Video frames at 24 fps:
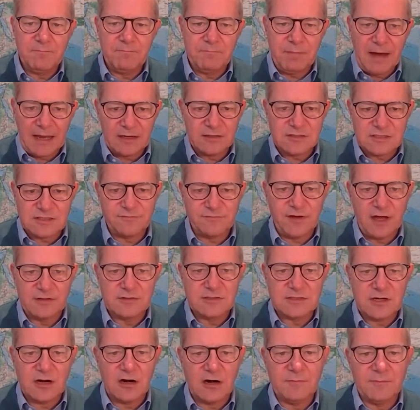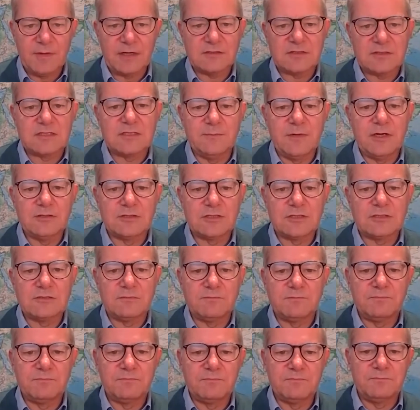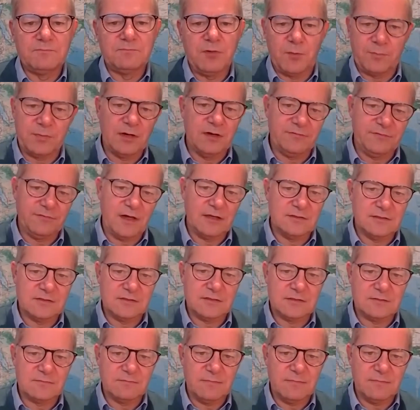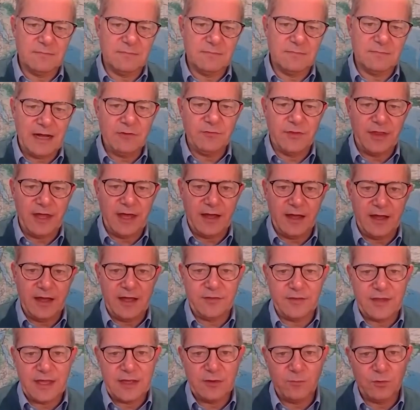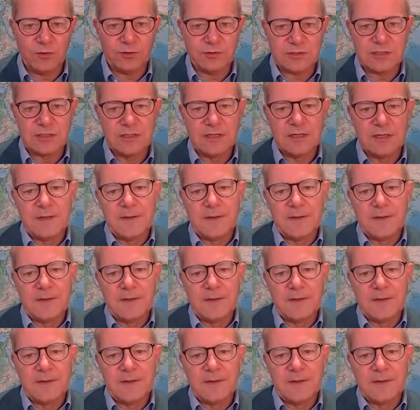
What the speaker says: balanced funds are amongst the most popular funds out there, and they want